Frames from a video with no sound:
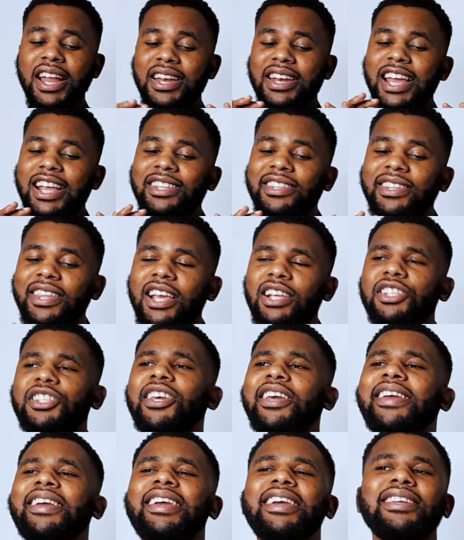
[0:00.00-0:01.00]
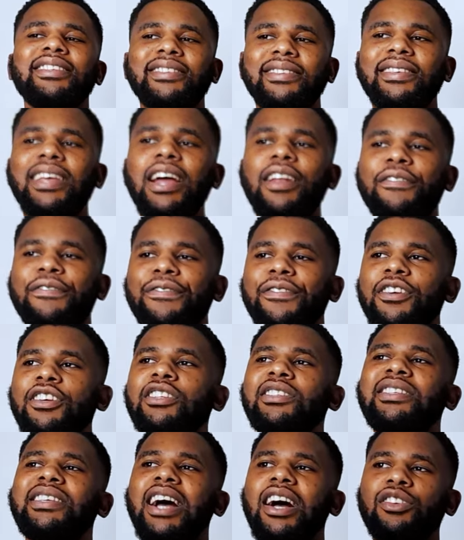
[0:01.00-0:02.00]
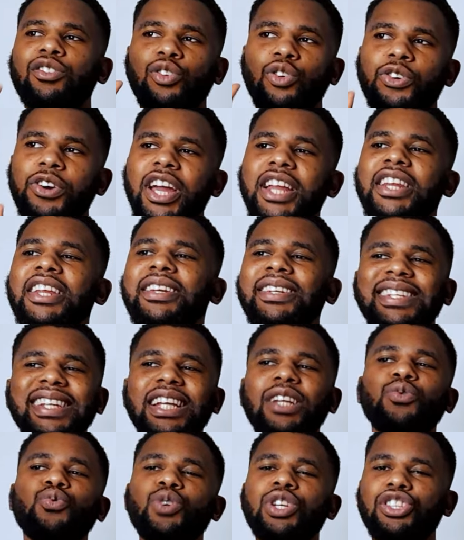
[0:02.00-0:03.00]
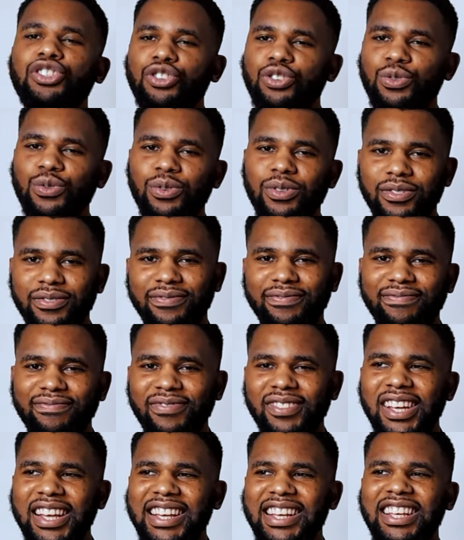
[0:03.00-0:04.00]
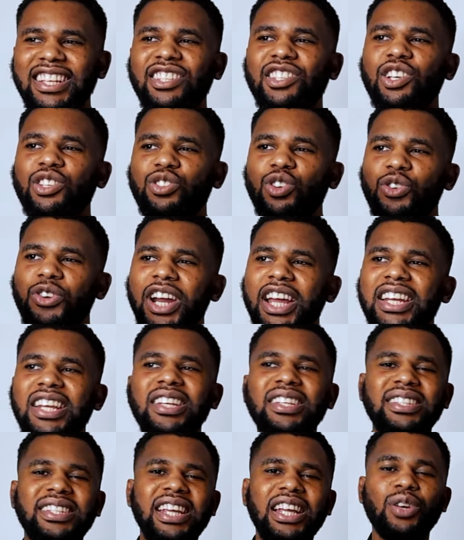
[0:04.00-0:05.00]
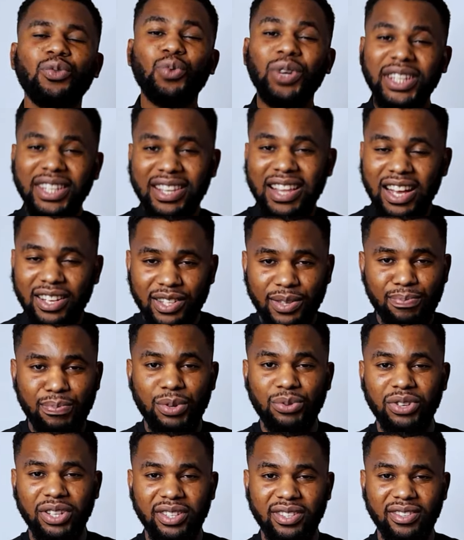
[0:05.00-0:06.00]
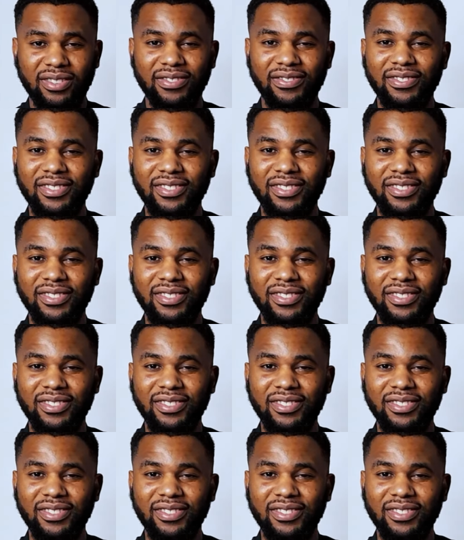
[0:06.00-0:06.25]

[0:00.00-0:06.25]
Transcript: The teaching itself it has already deal with you. It has already deal with that spirit